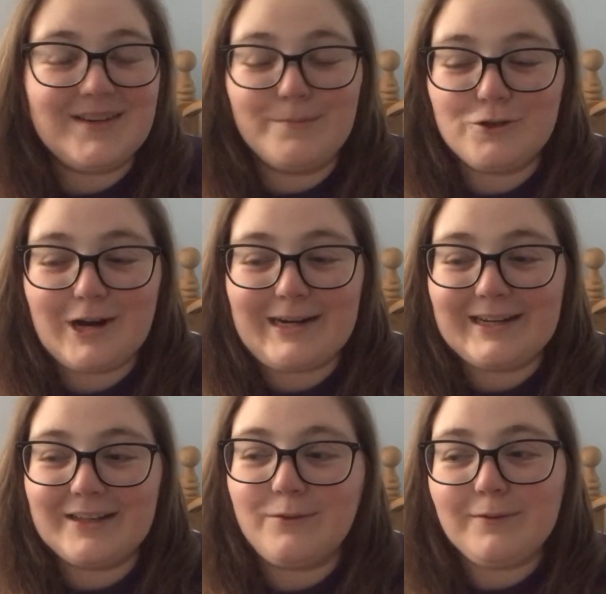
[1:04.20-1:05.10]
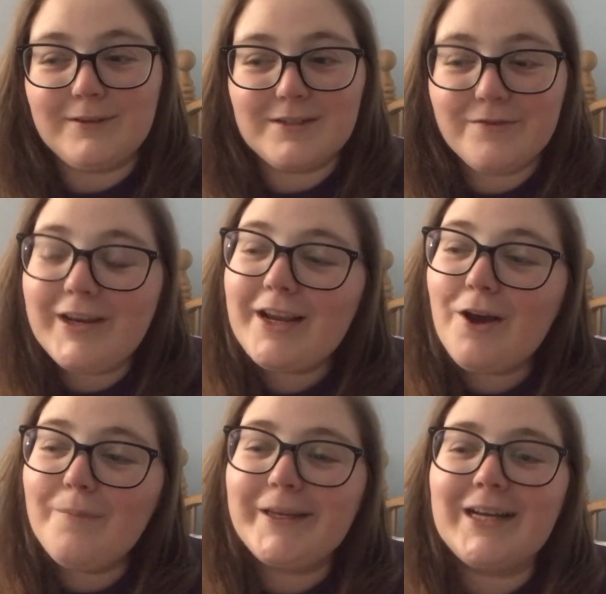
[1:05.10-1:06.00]
am trying to get through this
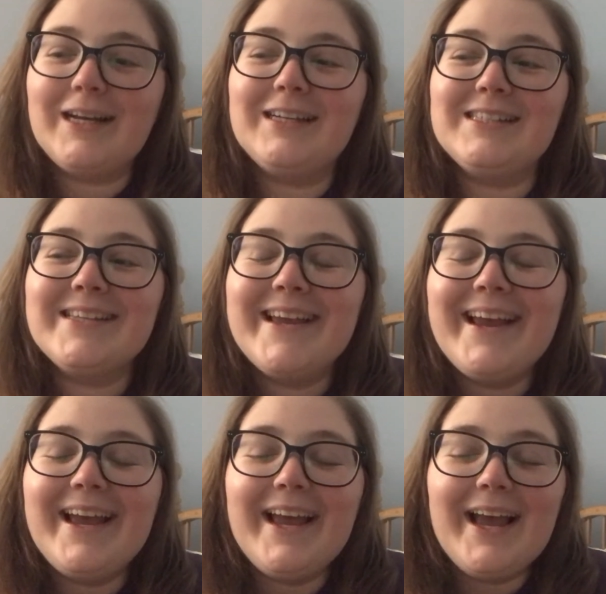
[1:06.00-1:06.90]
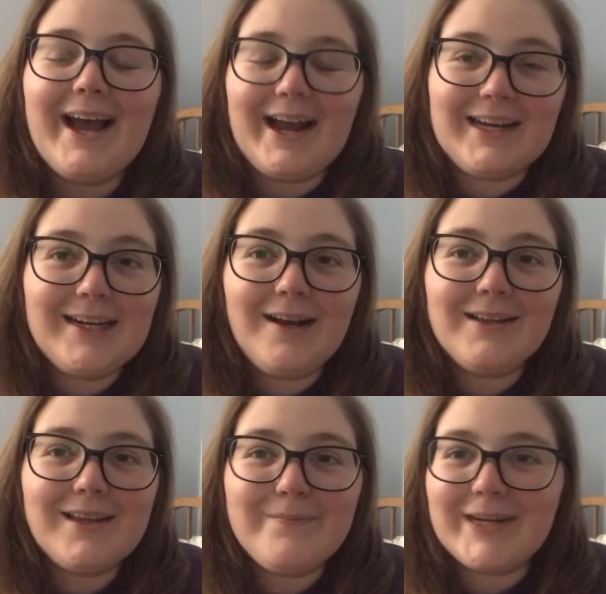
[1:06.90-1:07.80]
video because I
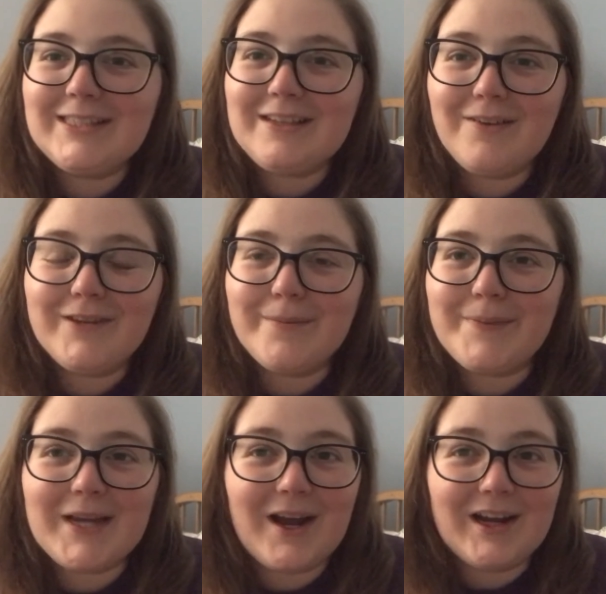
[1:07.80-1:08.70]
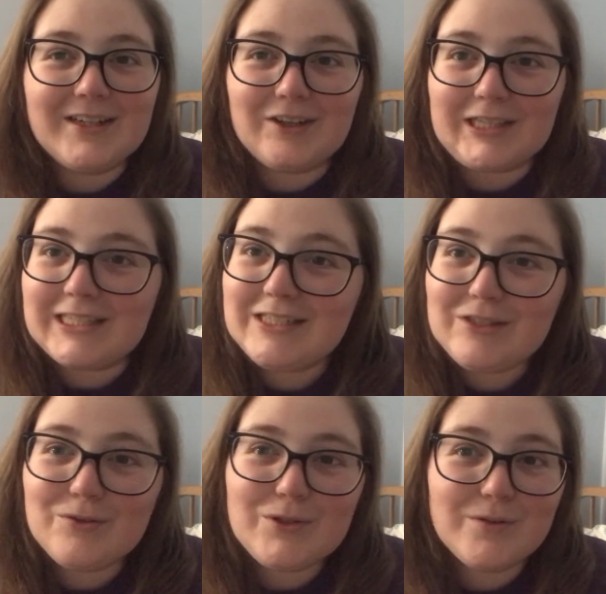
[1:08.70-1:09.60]
cannot let myself get behind on this
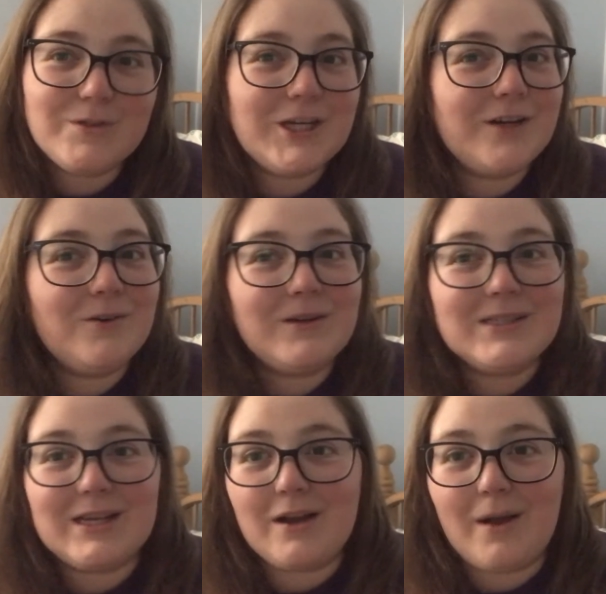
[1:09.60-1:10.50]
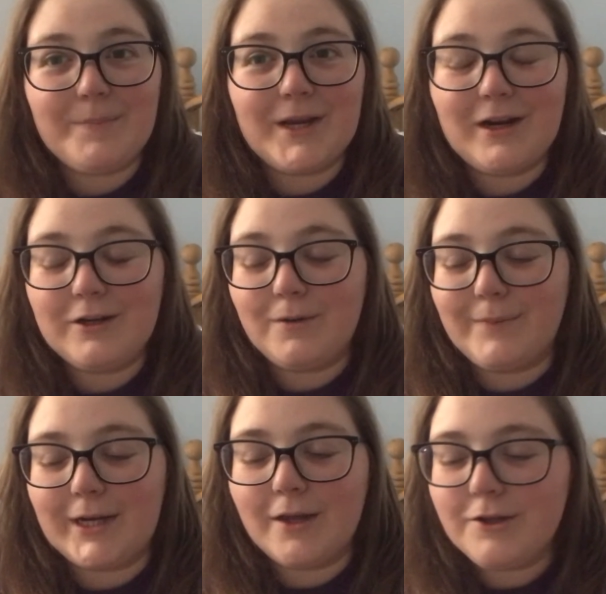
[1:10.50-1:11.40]
YouTube channel because I got behind on
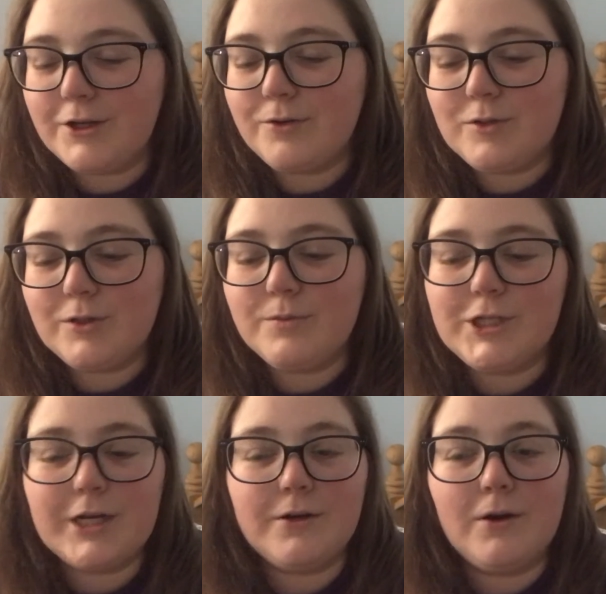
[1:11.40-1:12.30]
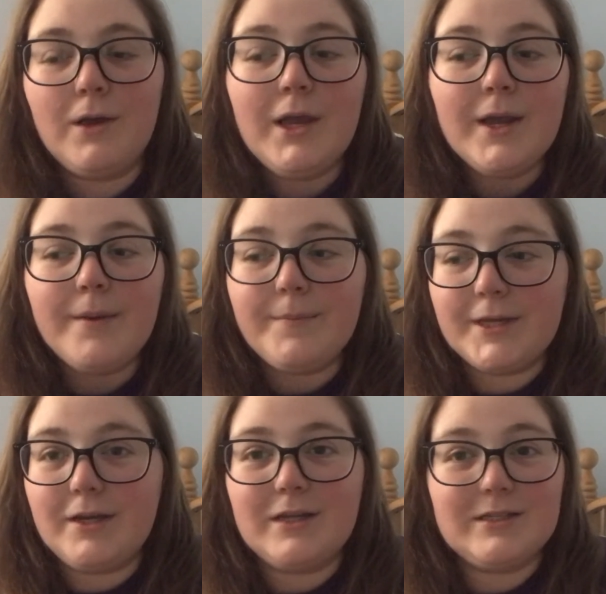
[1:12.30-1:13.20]
my other YouTube channel
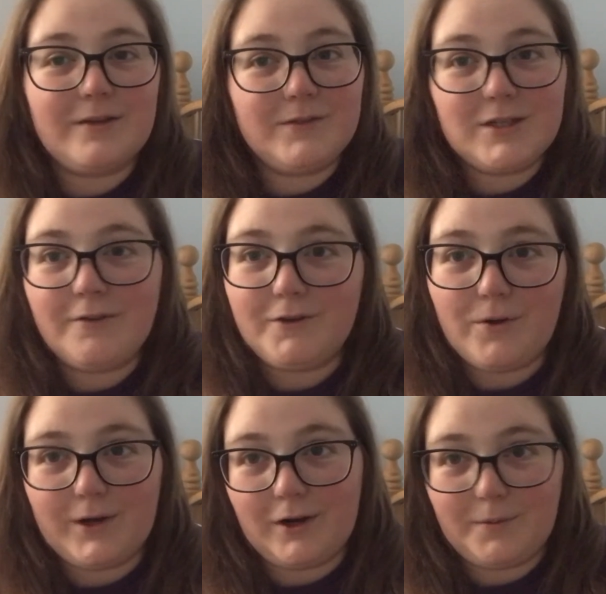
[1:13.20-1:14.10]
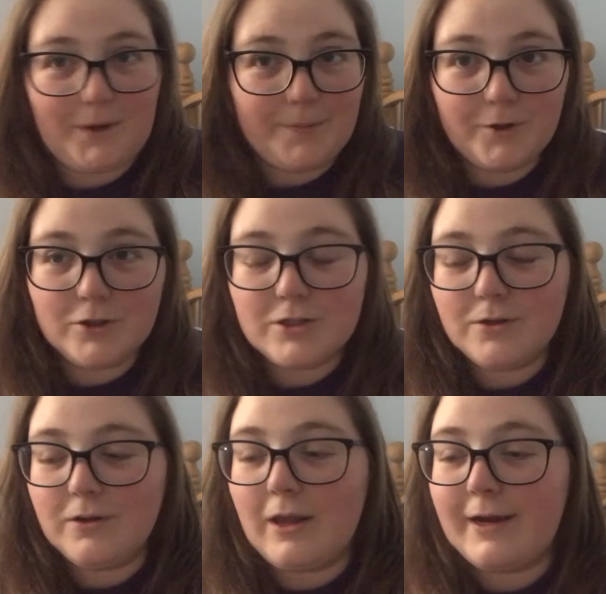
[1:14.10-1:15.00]
because of stuff going on in my
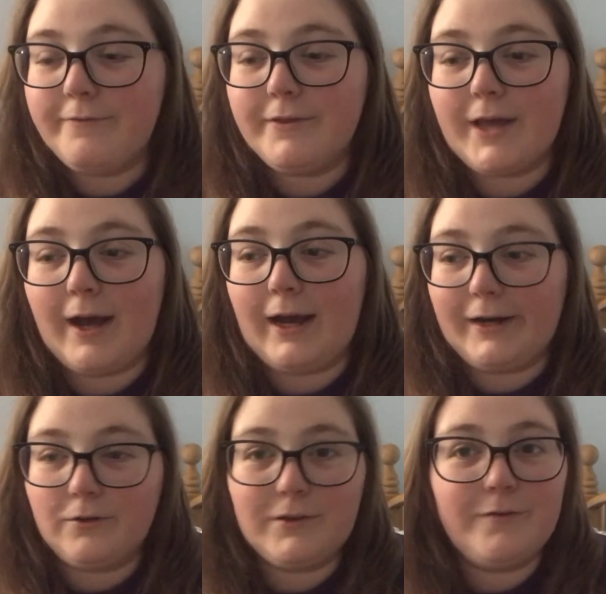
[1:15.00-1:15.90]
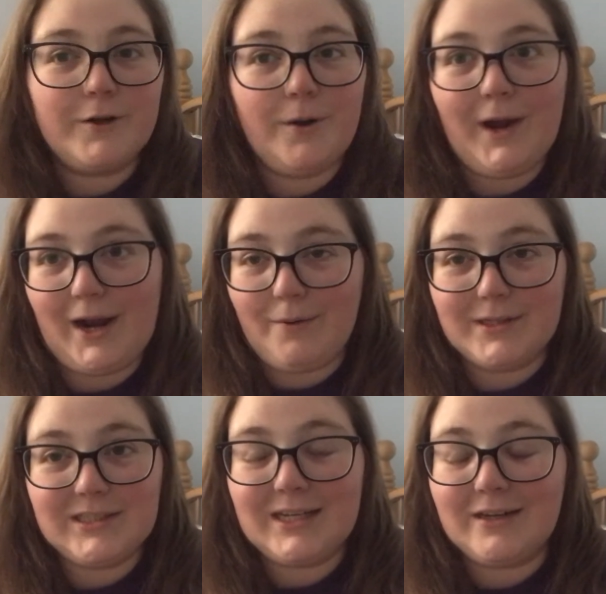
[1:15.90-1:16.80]
personal life that I don't even know how
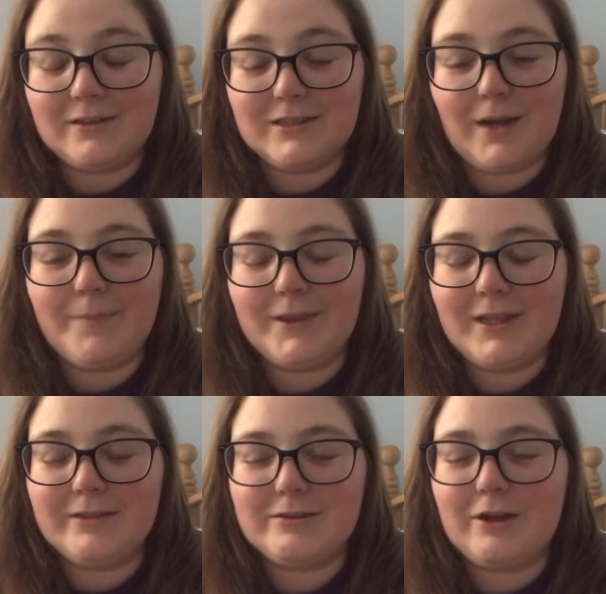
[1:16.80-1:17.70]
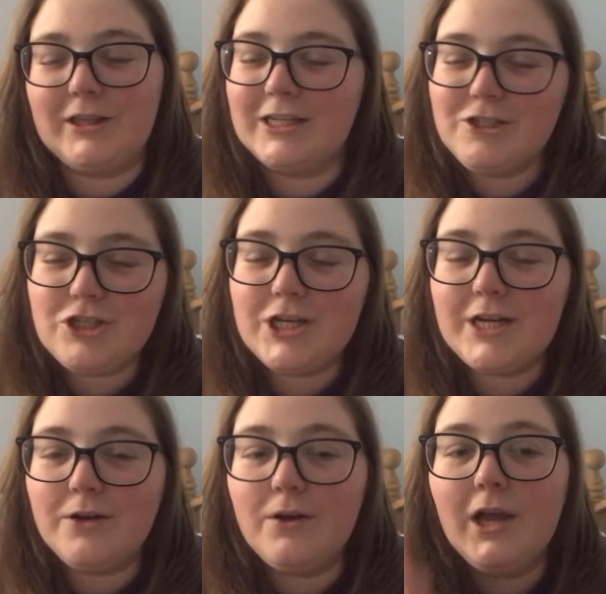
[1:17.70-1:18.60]
I stayed on top of things on this
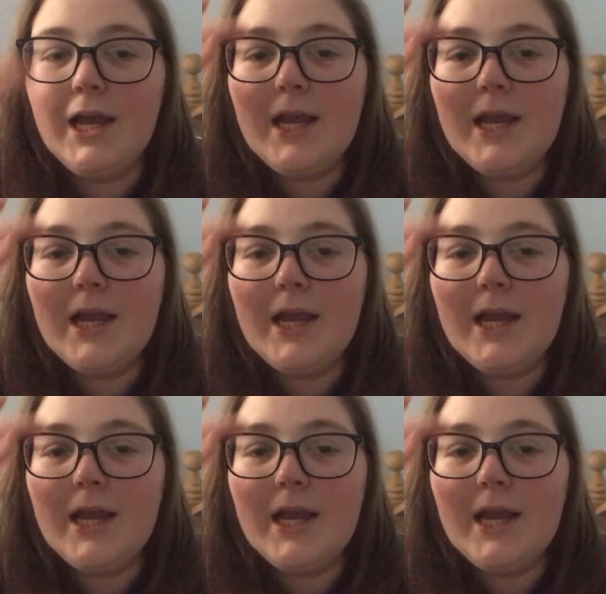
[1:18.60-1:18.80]
channel.